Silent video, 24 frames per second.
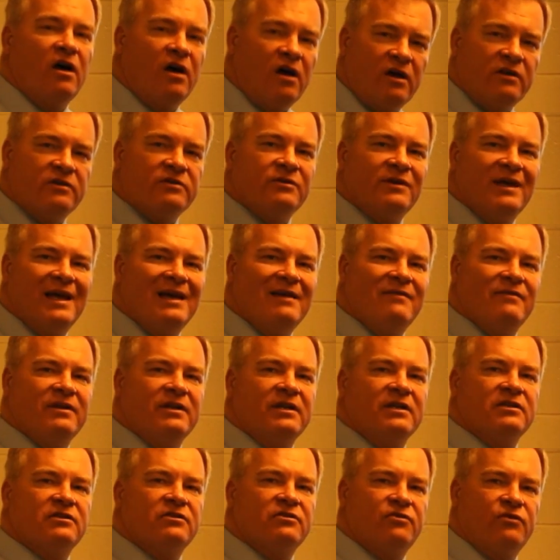also have
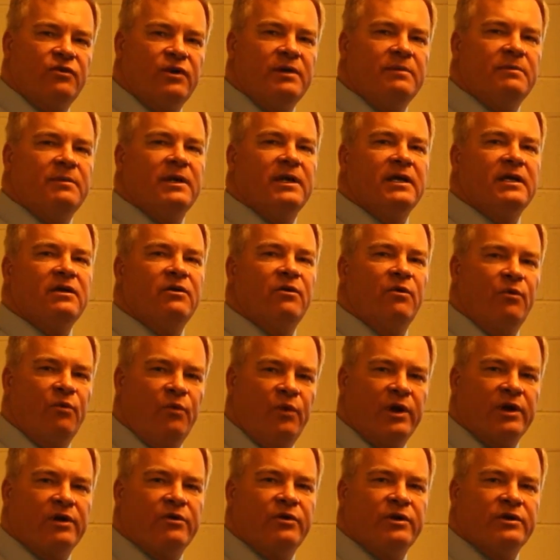an extremely
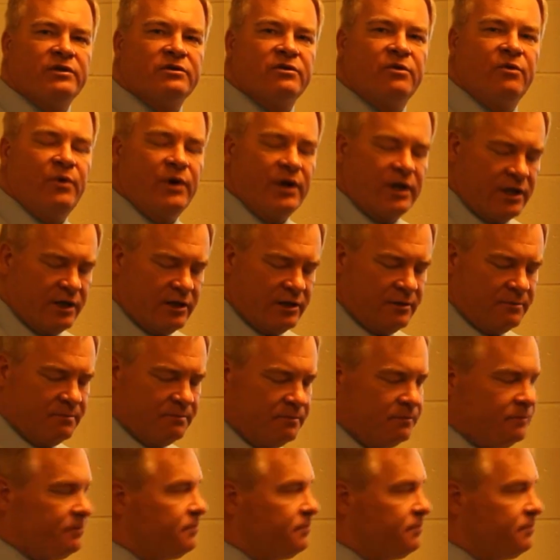rigorous curriculum.